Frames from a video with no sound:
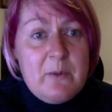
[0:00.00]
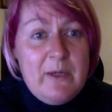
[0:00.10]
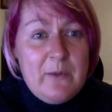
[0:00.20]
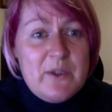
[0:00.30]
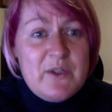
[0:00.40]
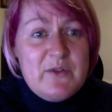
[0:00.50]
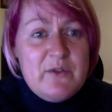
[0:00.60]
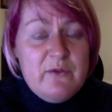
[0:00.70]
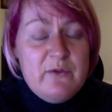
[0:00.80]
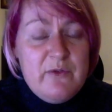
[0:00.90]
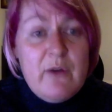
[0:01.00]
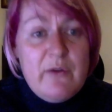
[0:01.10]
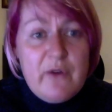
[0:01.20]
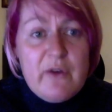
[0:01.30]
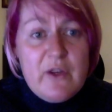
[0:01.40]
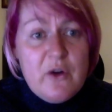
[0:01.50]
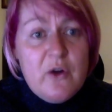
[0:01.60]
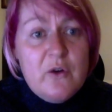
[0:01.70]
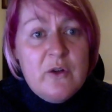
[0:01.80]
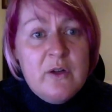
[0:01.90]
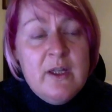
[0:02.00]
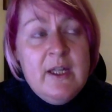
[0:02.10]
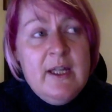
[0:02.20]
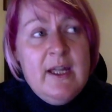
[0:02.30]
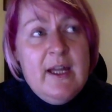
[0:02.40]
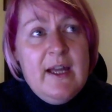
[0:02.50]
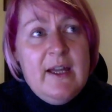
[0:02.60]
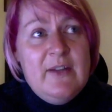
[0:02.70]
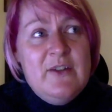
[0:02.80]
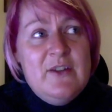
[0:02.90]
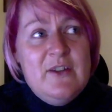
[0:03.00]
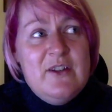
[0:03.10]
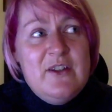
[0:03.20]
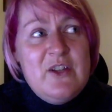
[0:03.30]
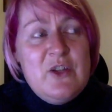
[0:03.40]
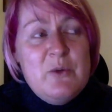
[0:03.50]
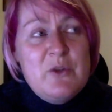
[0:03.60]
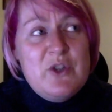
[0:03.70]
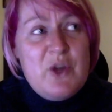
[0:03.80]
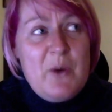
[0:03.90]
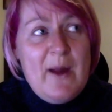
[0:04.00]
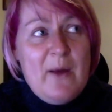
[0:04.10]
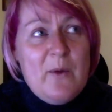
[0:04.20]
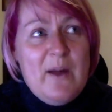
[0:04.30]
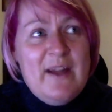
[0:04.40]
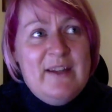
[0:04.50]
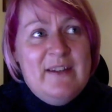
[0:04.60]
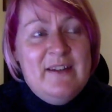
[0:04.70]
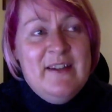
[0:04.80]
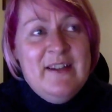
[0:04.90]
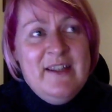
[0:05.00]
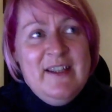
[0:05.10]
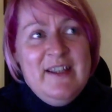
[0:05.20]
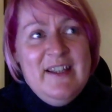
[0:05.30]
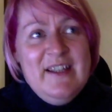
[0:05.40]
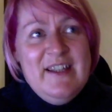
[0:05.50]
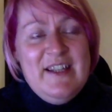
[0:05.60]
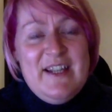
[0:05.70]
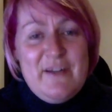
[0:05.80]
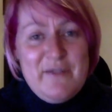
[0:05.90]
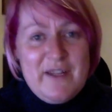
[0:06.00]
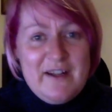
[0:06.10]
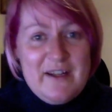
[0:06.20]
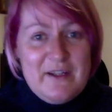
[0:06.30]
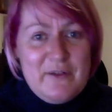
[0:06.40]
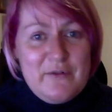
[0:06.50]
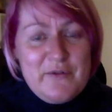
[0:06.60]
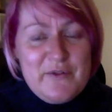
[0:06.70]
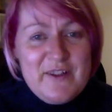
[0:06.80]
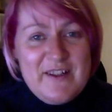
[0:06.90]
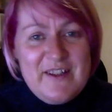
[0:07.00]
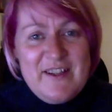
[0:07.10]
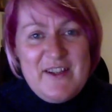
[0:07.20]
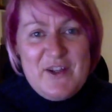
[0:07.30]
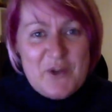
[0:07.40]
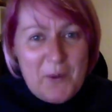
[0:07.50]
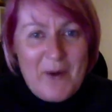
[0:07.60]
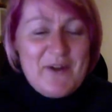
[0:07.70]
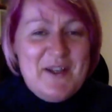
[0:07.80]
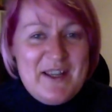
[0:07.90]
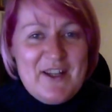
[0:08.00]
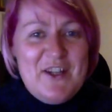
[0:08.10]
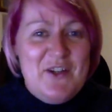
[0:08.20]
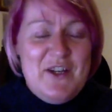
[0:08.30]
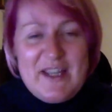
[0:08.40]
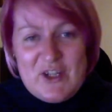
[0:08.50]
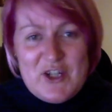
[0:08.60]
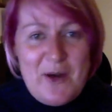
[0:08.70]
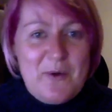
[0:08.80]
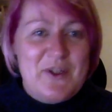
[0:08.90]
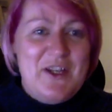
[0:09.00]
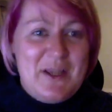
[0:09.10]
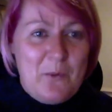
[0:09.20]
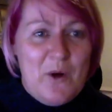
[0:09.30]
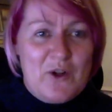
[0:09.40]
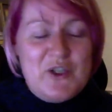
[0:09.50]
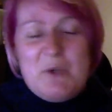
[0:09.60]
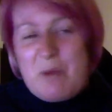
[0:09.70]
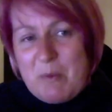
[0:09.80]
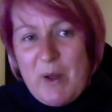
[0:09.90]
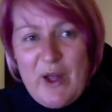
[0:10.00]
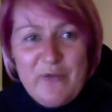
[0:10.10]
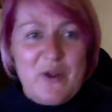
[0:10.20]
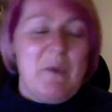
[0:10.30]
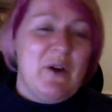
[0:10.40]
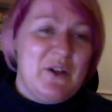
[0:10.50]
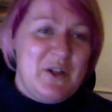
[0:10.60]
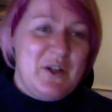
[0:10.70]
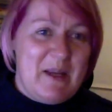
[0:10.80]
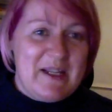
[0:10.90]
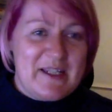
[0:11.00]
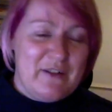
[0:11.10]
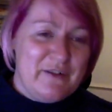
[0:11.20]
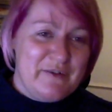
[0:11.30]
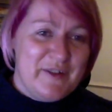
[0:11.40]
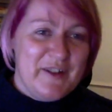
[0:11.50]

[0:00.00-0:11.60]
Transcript: when I was very, very young, and you would go out and you'd have that kind of you'd go out and you'd get showered and you'd get washed and you'd put your perfume on and you'd make yourself